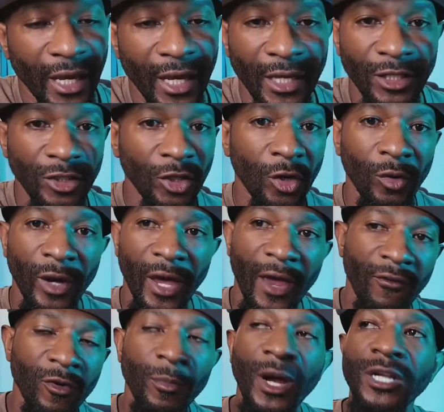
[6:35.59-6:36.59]
And,
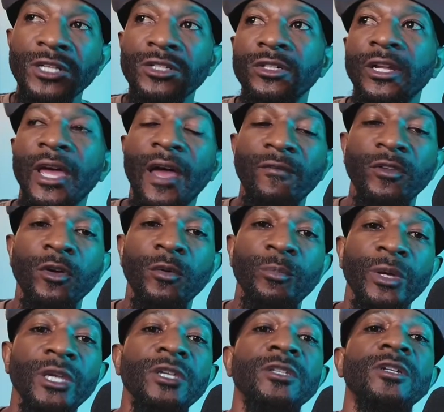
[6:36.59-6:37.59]
everybody's going to have their
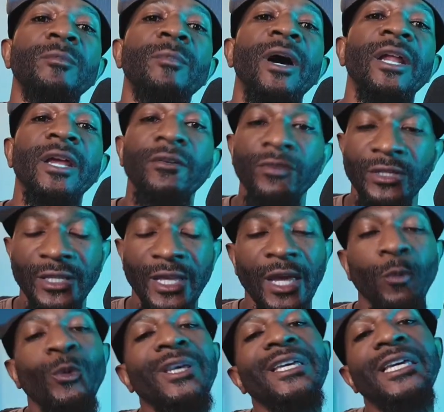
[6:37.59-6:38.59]
opinion about everything.
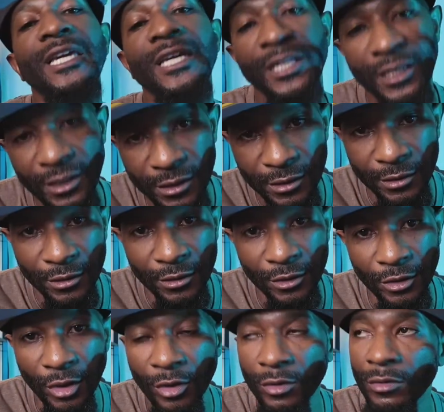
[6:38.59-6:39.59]
We get it,
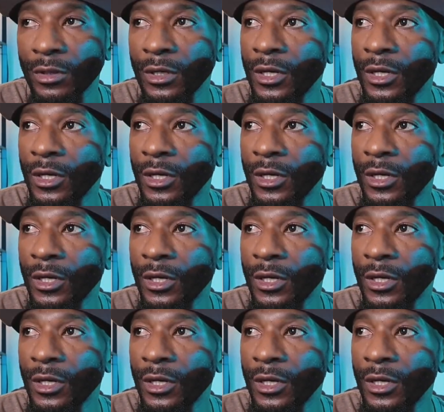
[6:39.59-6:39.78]
you know?